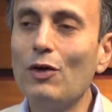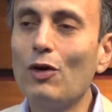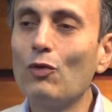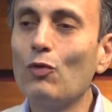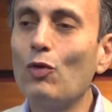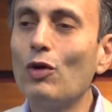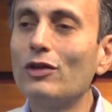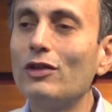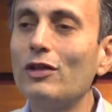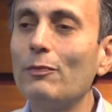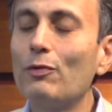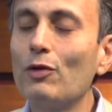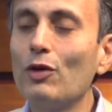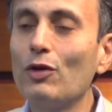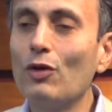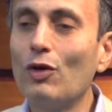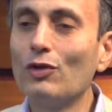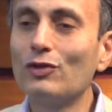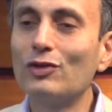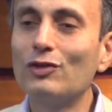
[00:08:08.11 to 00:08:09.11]
or what the
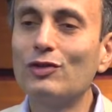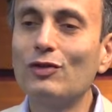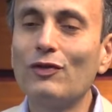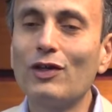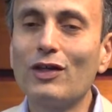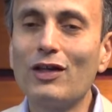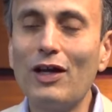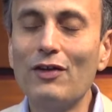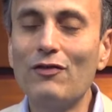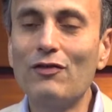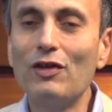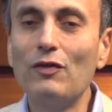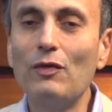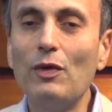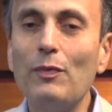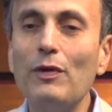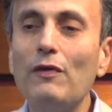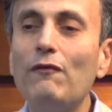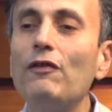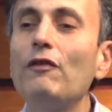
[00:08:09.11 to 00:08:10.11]
prognosis of the country
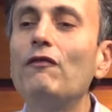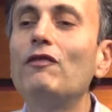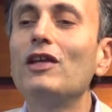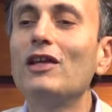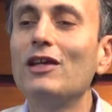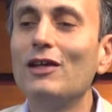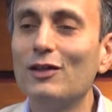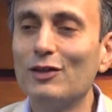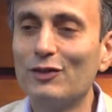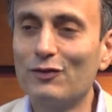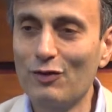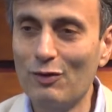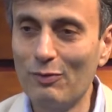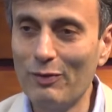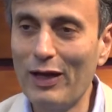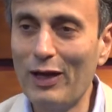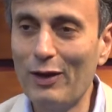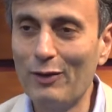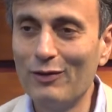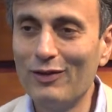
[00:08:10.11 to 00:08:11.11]
will be 50 years
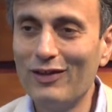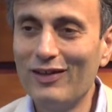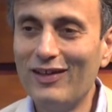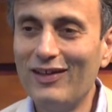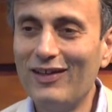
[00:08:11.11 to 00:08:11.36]
from now.